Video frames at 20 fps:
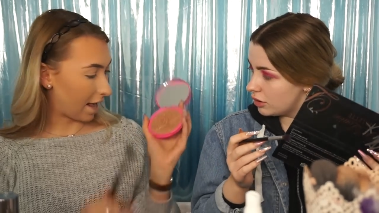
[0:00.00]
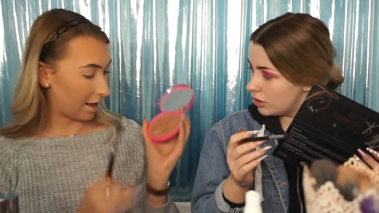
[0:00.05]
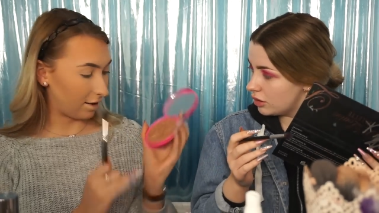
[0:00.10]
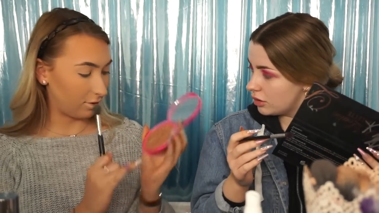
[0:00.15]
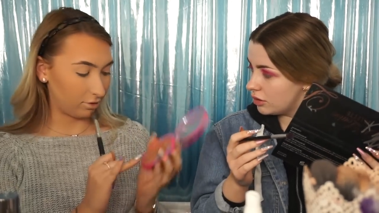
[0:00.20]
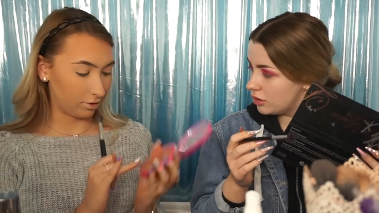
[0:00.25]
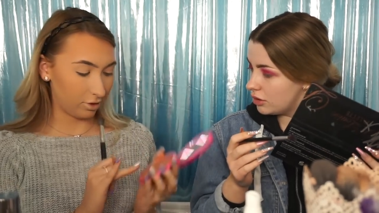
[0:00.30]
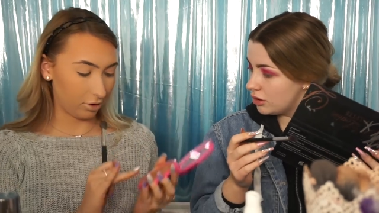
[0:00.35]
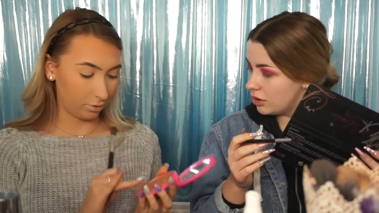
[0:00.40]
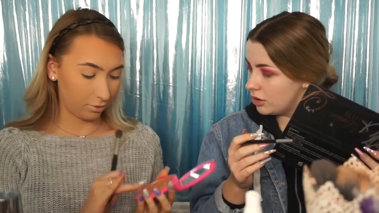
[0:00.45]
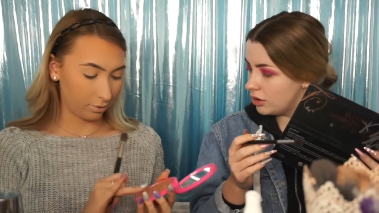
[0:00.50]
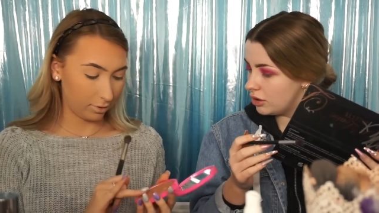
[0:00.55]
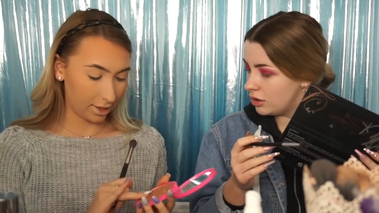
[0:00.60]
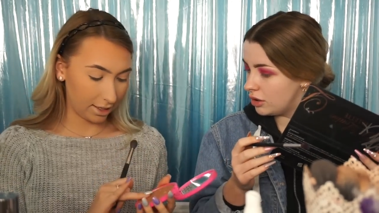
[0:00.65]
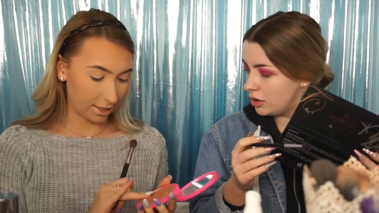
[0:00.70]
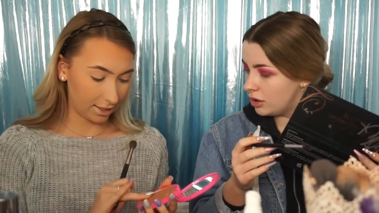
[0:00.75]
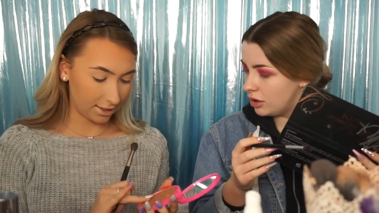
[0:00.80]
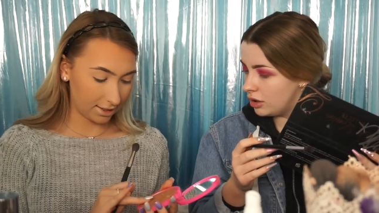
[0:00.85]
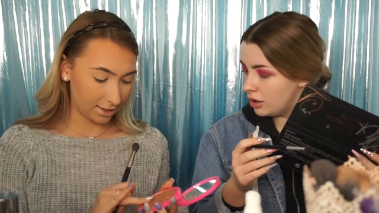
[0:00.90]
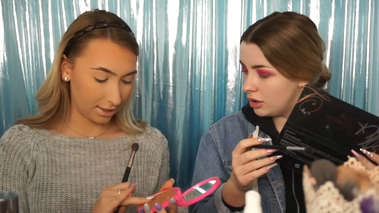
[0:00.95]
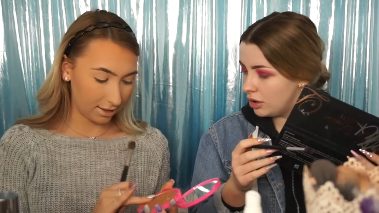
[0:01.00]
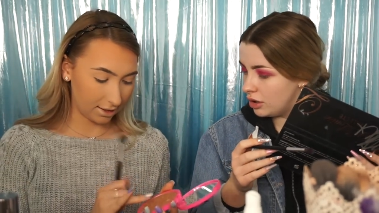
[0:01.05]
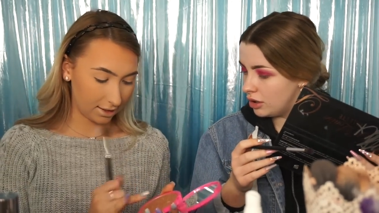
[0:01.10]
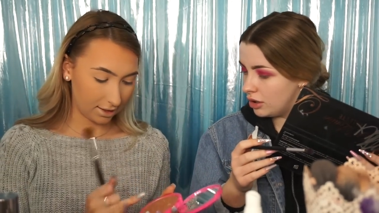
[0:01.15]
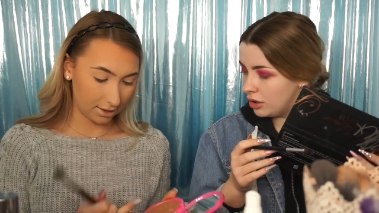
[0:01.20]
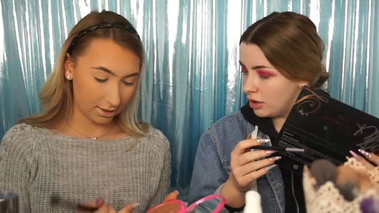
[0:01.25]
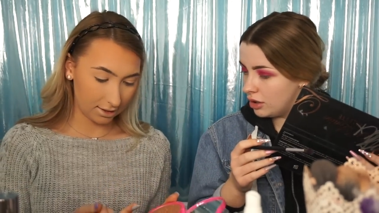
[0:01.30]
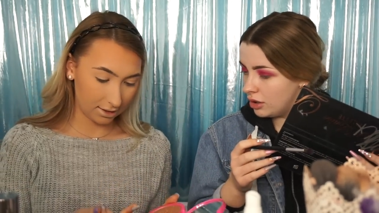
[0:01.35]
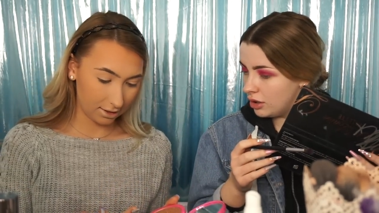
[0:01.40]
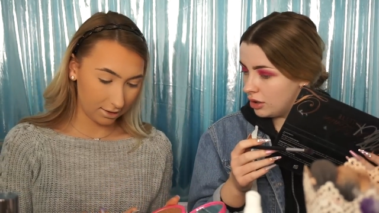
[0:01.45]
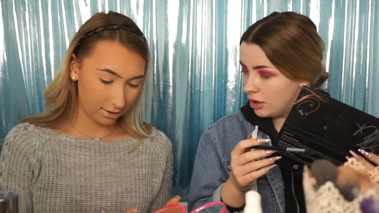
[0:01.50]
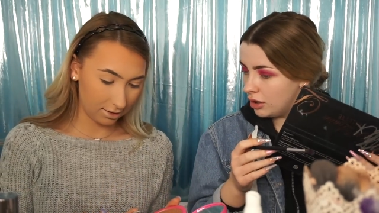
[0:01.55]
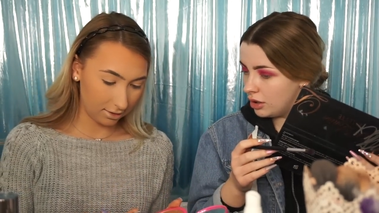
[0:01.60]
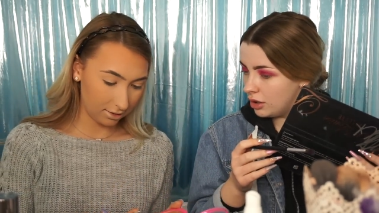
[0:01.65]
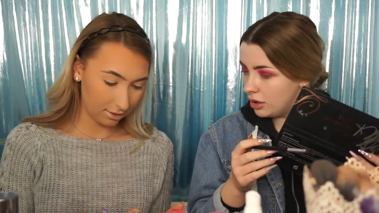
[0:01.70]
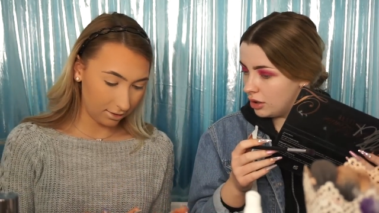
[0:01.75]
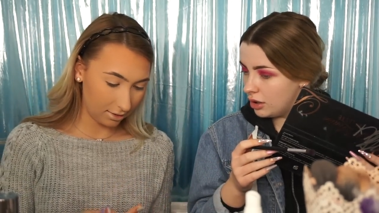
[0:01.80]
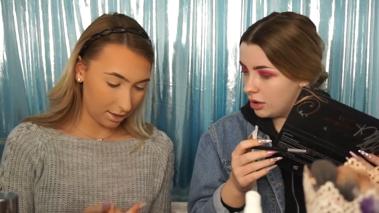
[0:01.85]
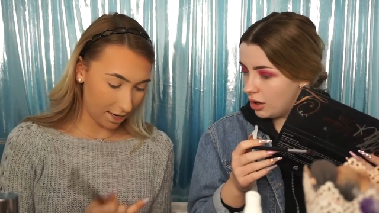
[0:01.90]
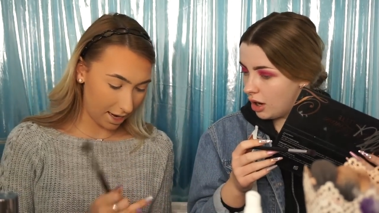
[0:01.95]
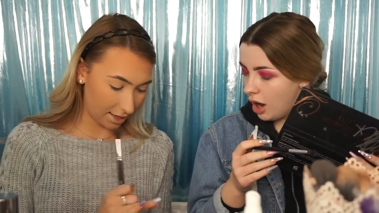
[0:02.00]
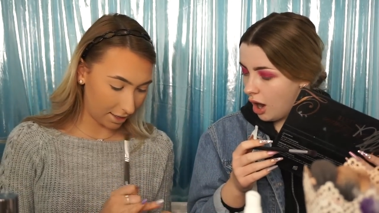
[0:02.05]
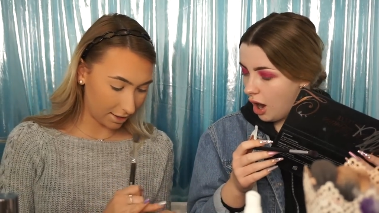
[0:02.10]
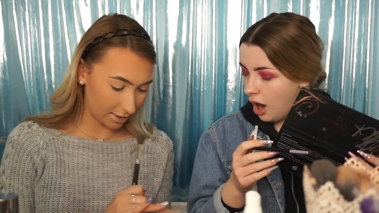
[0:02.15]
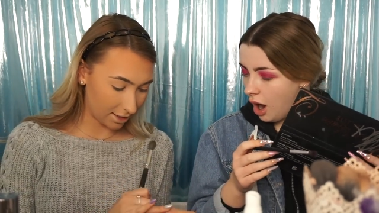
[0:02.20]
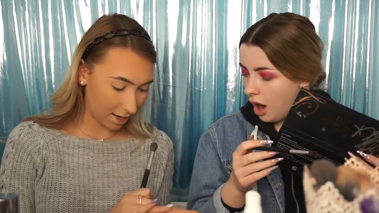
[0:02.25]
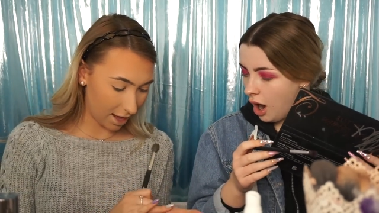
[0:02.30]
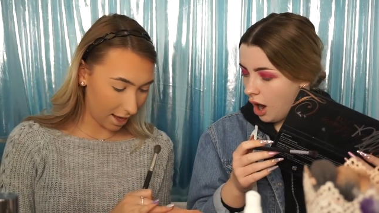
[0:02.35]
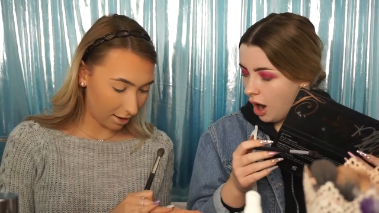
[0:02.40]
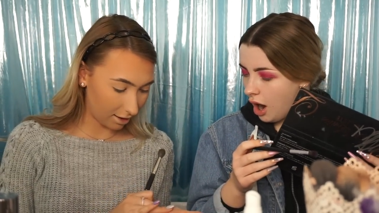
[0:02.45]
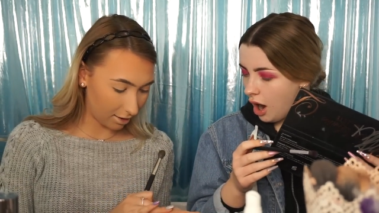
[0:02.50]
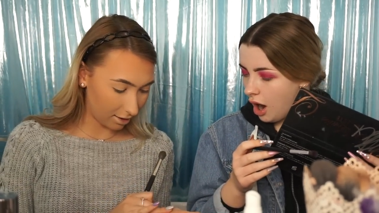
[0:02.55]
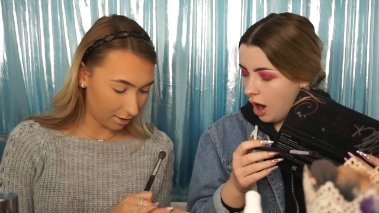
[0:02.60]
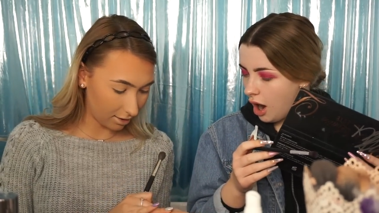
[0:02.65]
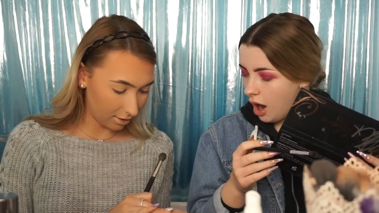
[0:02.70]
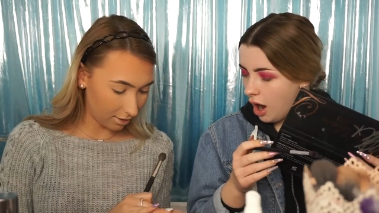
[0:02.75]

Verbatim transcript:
Speaker 1: like, no way do you see this. It is like,